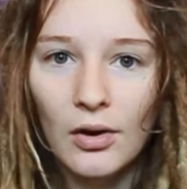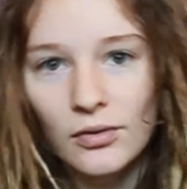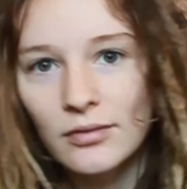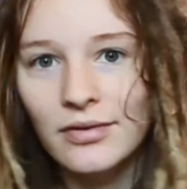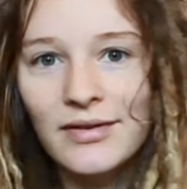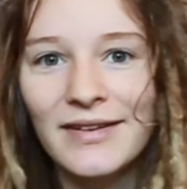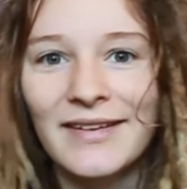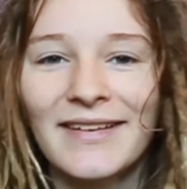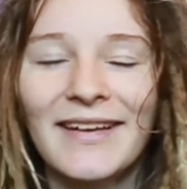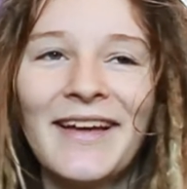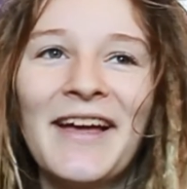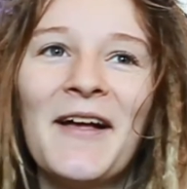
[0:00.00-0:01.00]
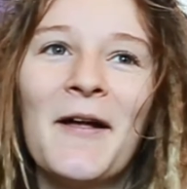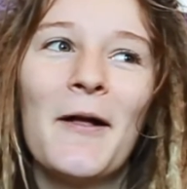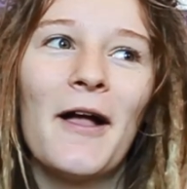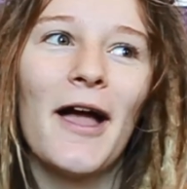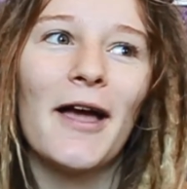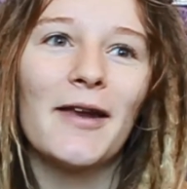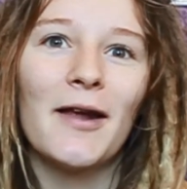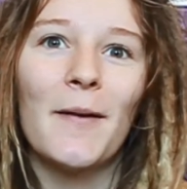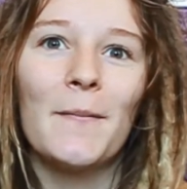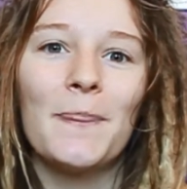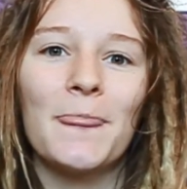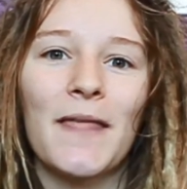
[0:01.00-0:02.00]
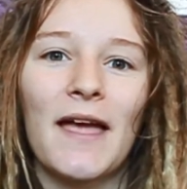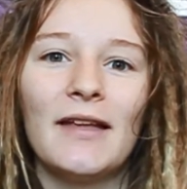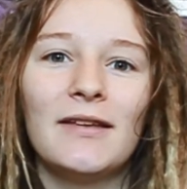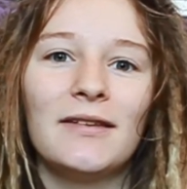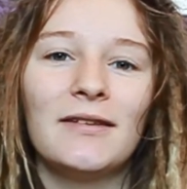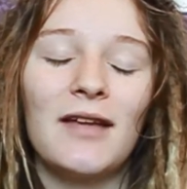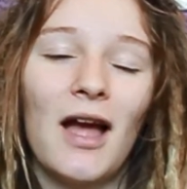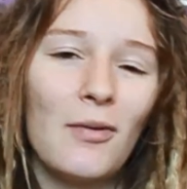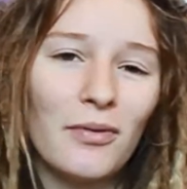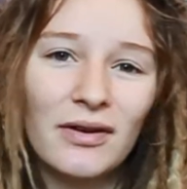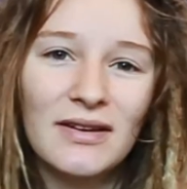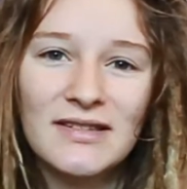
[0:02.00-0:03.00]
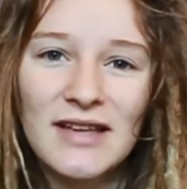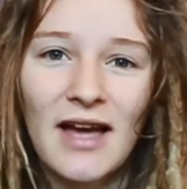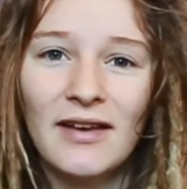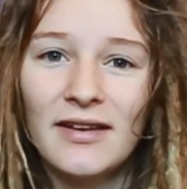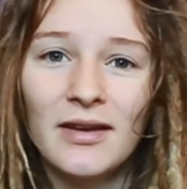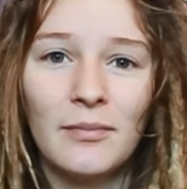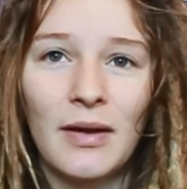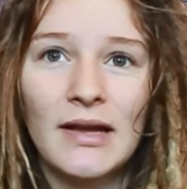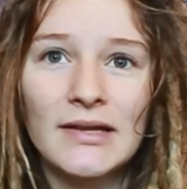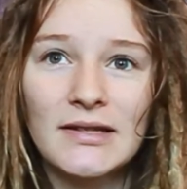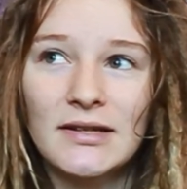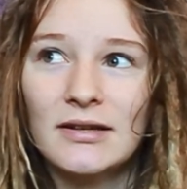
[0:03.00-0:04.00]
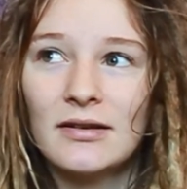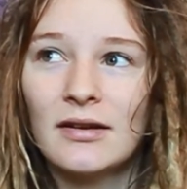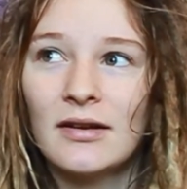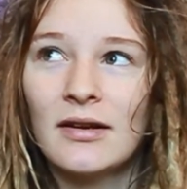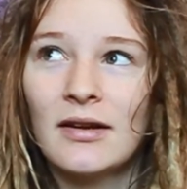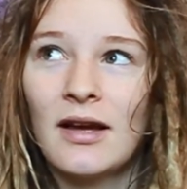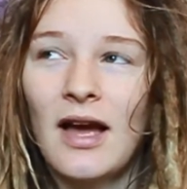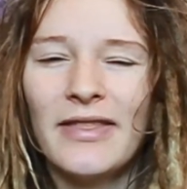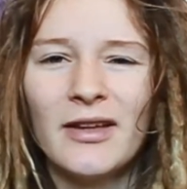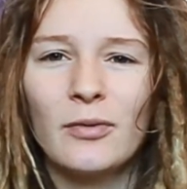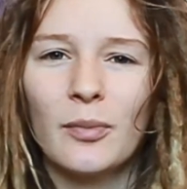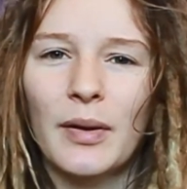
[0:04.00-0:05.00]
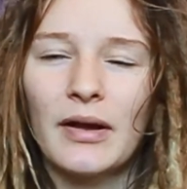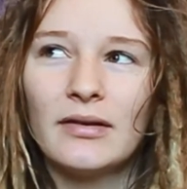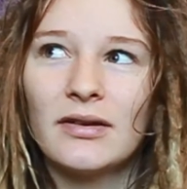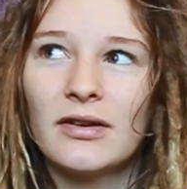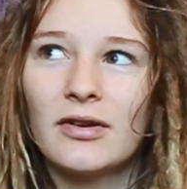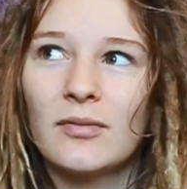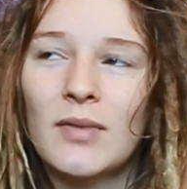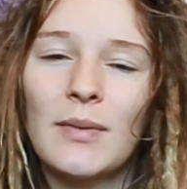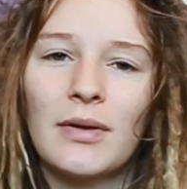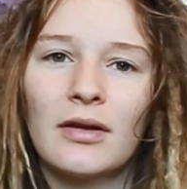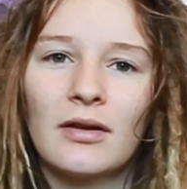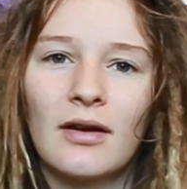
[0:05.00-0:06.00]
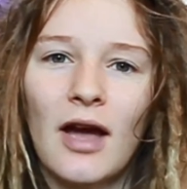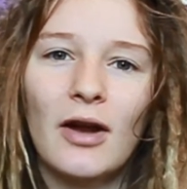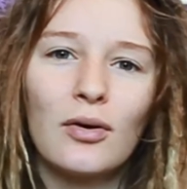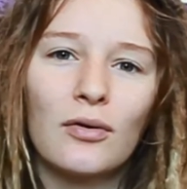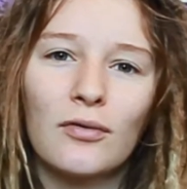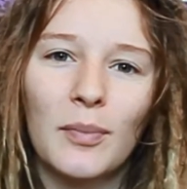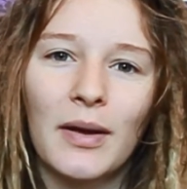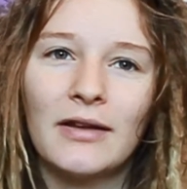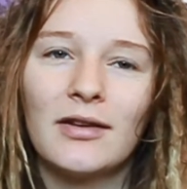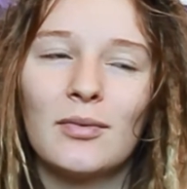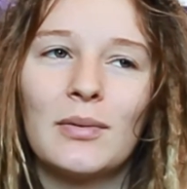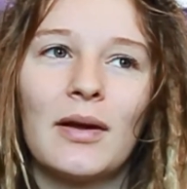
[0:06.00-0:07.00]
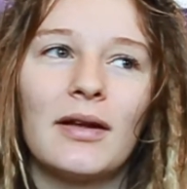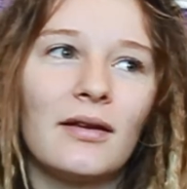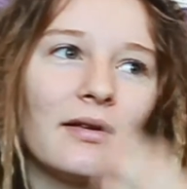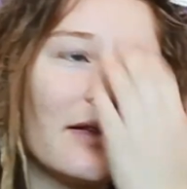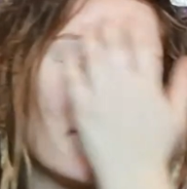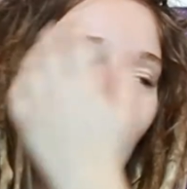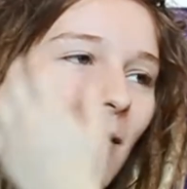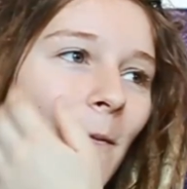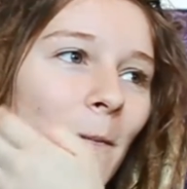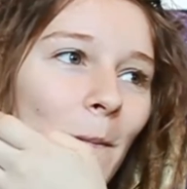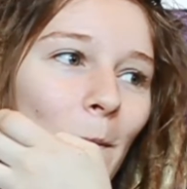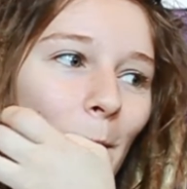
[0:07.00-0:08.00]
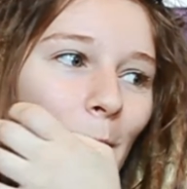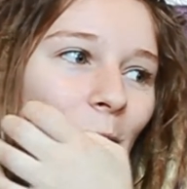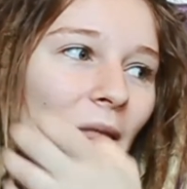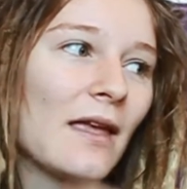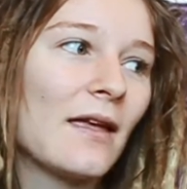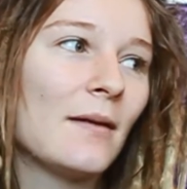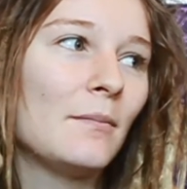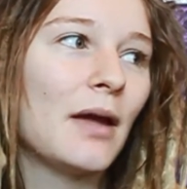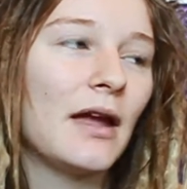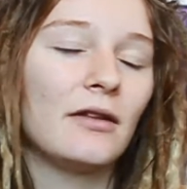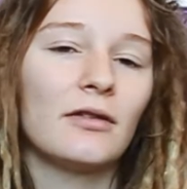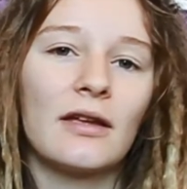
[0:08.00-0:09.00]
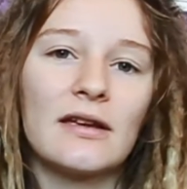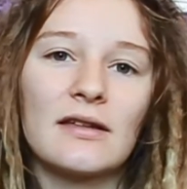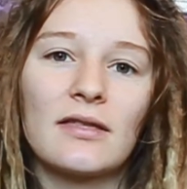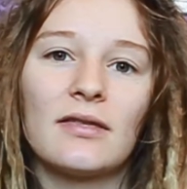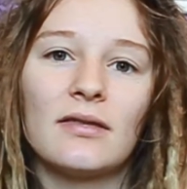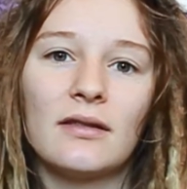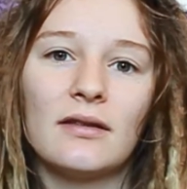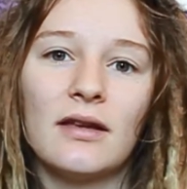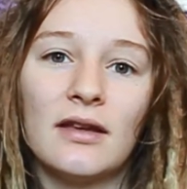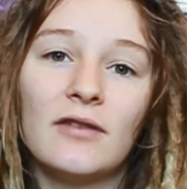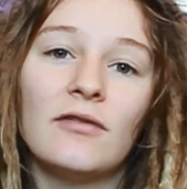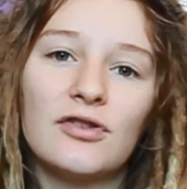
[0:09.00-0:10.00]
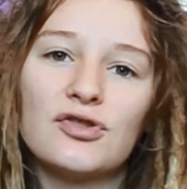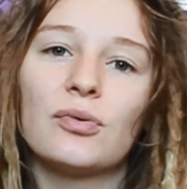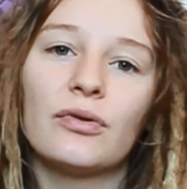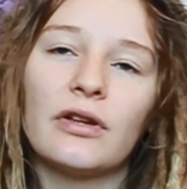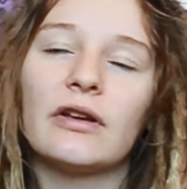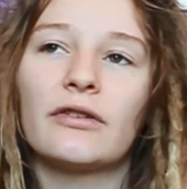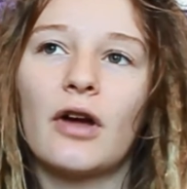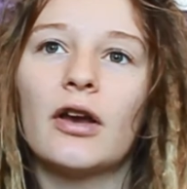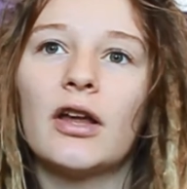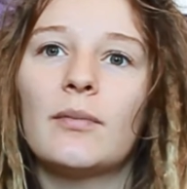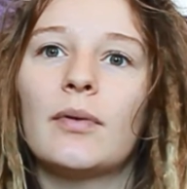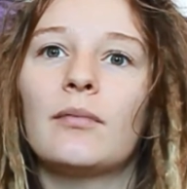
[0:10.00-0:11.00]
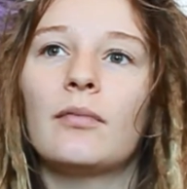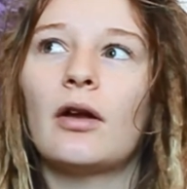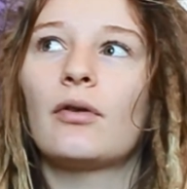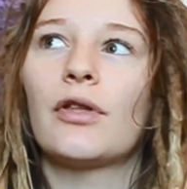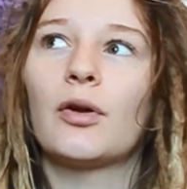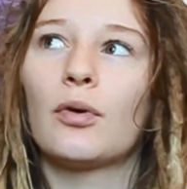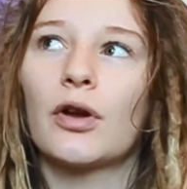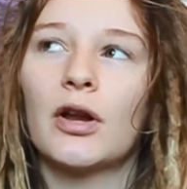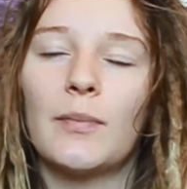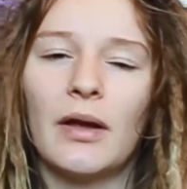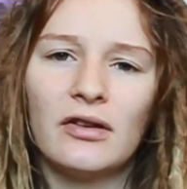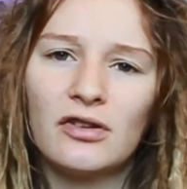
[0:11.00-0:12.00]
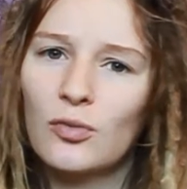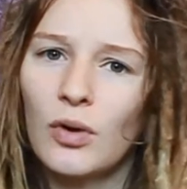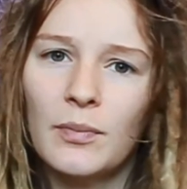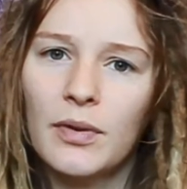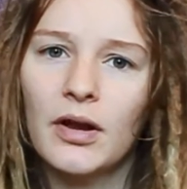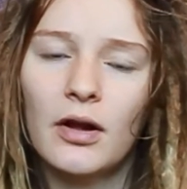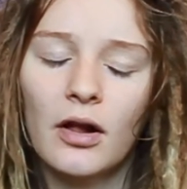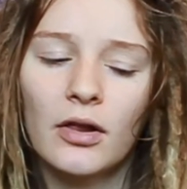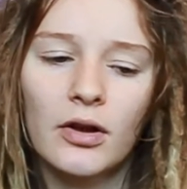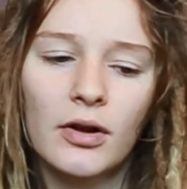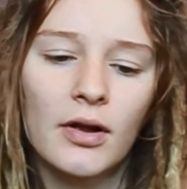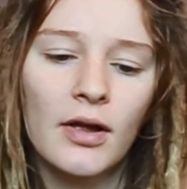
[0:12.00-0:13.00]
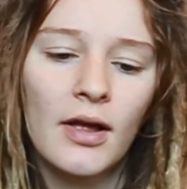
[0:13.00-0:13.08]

out. And yeah, we're gonna sand it and paint it. I think we'll paint it, or maybe, I don't know if we'll paint it. We might like paint like individual things on it, but I don't think we're gonna paint it one big color.